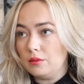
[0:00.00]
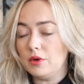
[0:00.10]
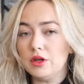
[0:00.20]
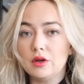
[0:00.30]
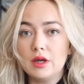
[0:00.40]

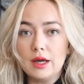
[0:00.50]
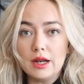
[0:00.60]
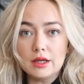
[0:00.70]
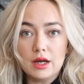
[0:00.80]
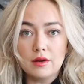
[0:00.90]
But you can get
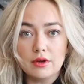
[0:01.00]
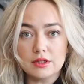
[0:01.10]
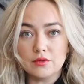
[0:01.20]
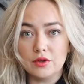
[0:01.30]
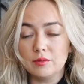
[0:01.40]
it kind of
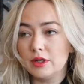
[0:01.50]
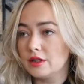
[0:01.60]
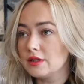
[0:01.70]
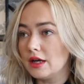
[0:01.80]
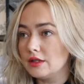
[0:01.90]
as
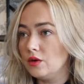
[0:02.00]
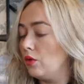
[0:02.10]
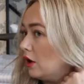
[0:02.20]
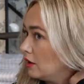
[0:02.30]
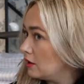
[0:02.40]
voluminous as you
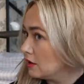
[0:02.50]
want.